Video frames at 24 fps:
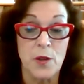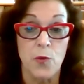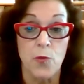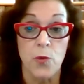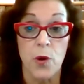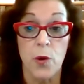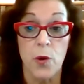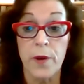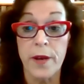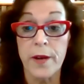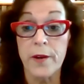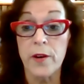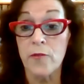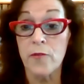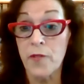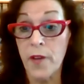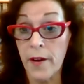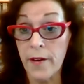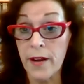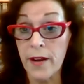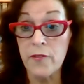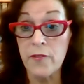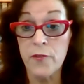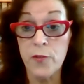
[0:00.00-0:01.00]
But we are
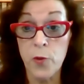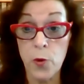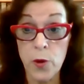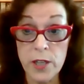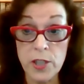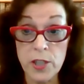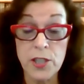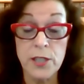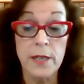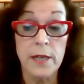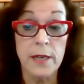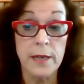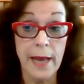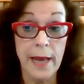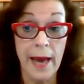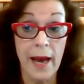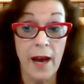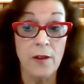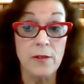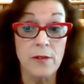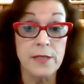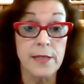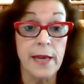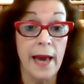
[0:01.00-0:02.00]
very fortunate
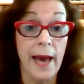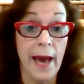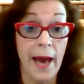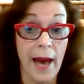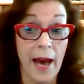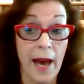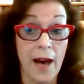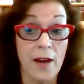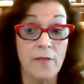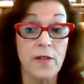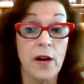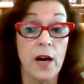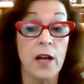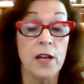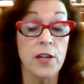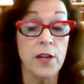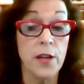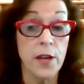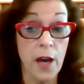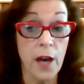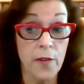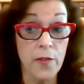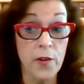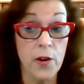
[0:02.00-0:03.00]
now to have
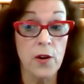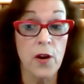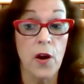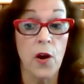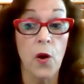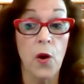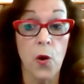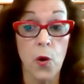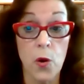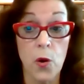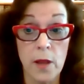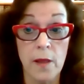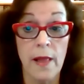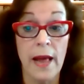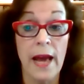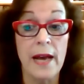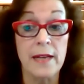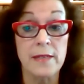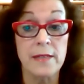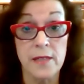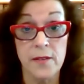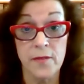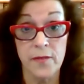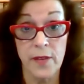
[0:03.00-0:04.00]
another whole
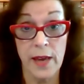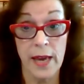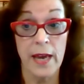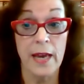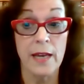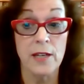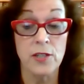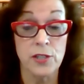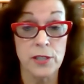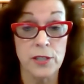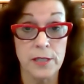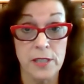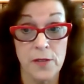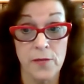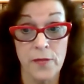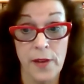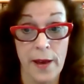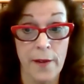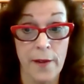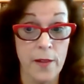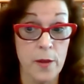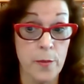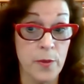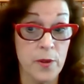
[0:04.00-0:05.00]
class of agents
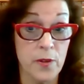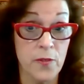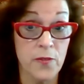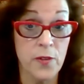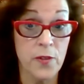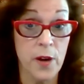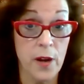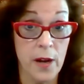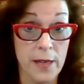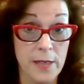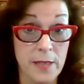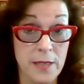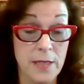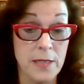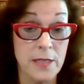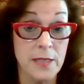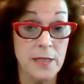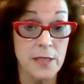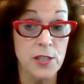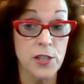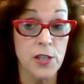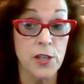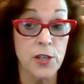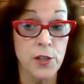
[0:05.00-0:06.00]
available for us
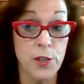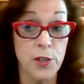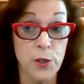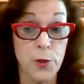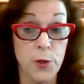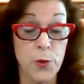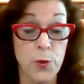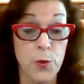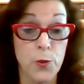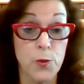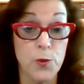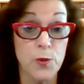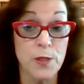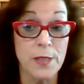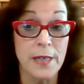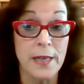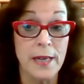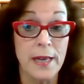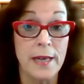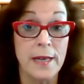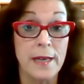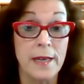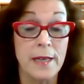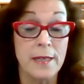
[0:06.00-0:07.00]
to use,
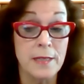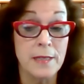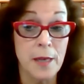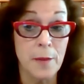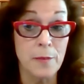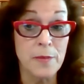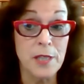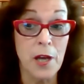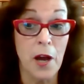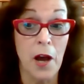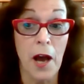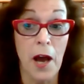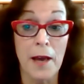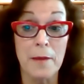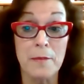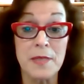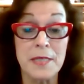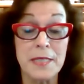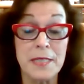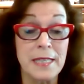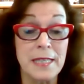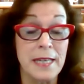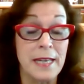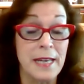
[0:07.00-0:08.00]

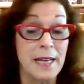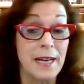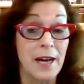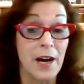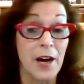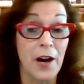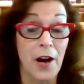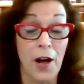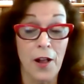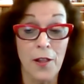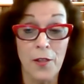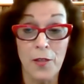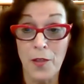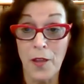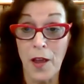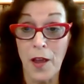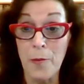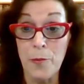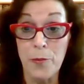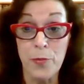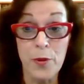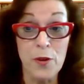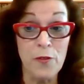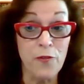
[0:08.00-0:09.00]
sometimes a,
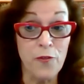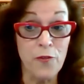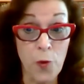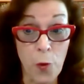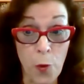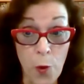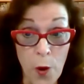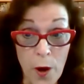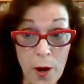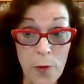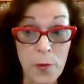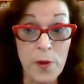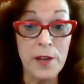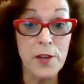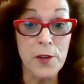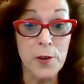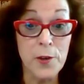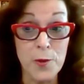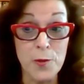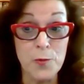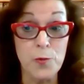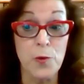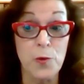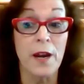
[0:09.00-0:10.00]
before we
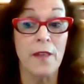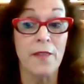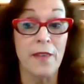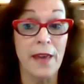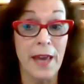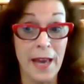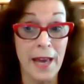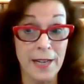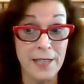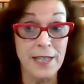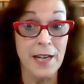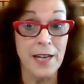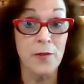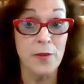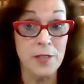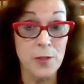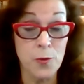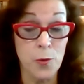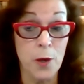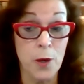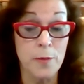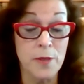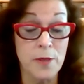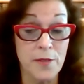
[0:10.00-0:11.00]
use one of the
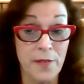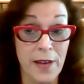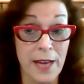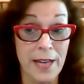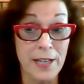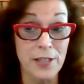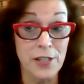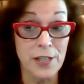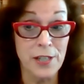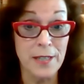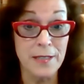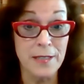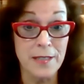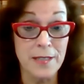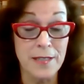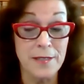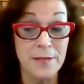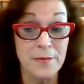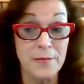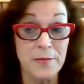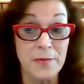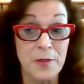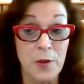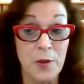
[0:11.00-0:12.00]
anti-resorptive
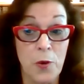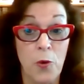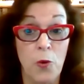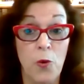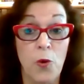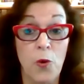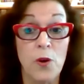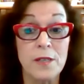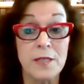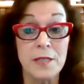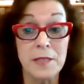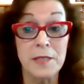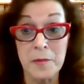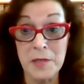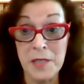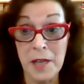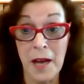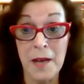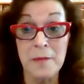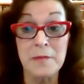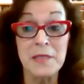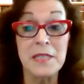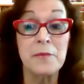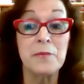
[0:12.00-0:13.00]
agents, or
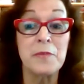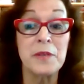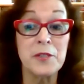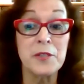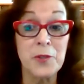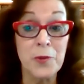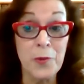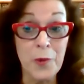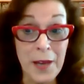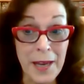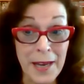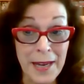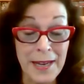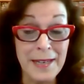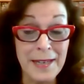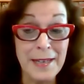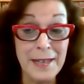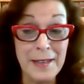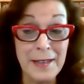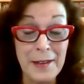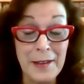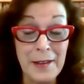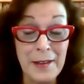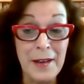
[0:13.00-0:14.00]
sometimes in
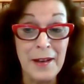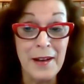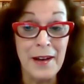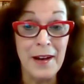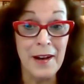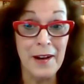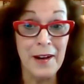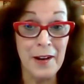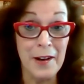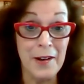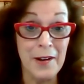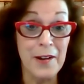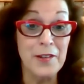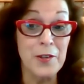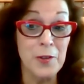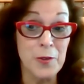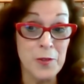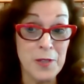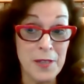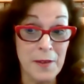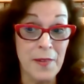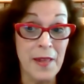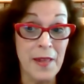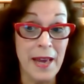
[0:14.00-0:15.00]
between uh,
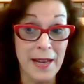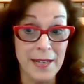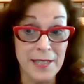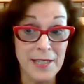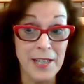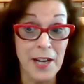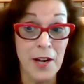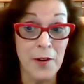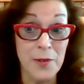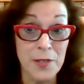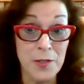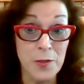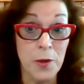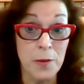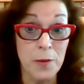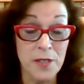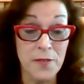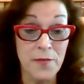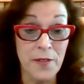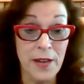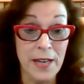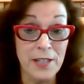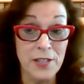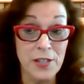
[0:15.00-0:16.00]
using the
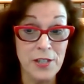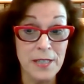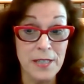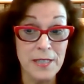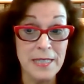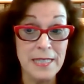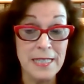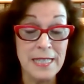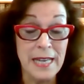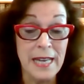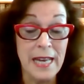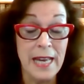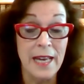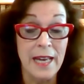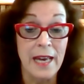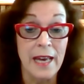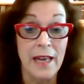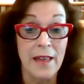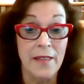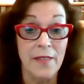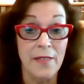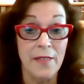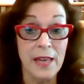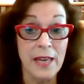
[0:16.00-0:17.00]
anti-resorptive agents.
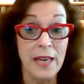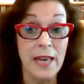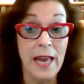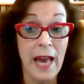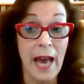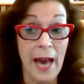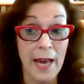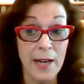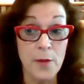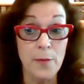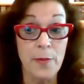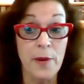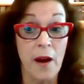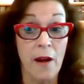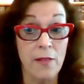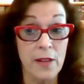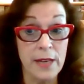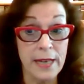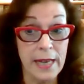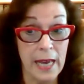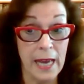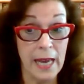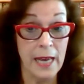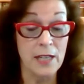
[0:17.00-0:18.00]
The
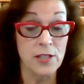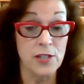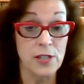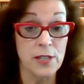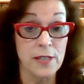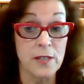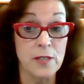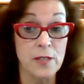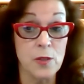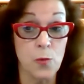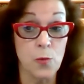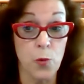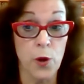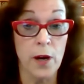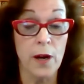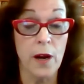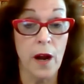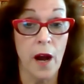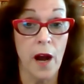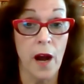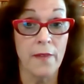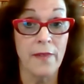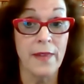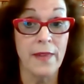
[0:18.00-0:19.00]
anabolic agents work
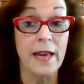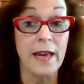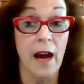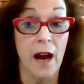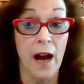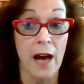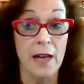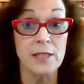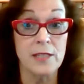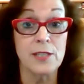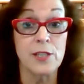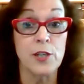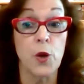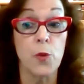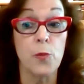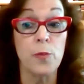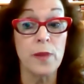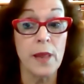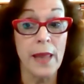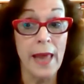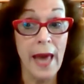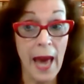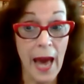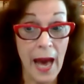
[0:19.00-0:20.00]
on the
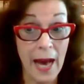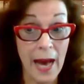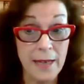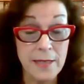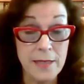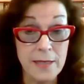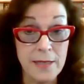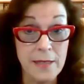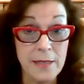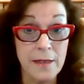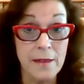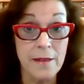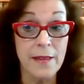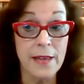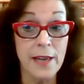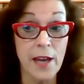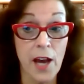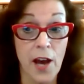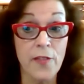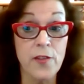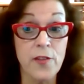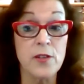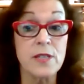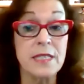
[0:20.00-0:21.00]
osteoblast, the
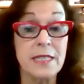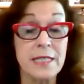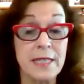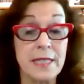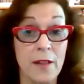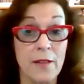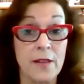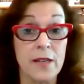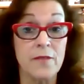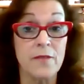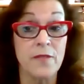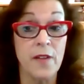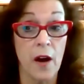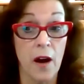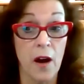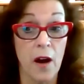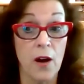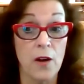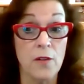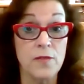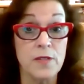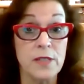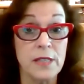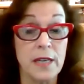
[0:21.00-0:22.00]
other cell
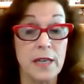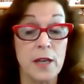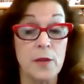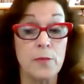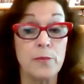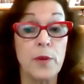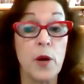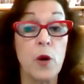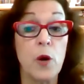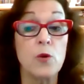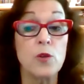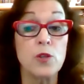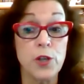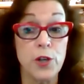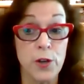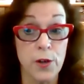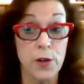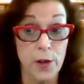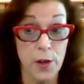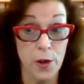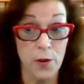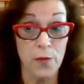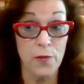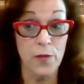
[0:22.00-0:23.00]
involved in bone
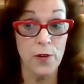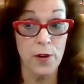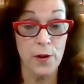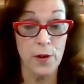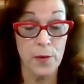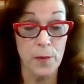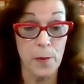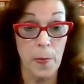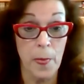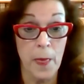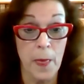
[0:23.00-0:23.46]
turnover.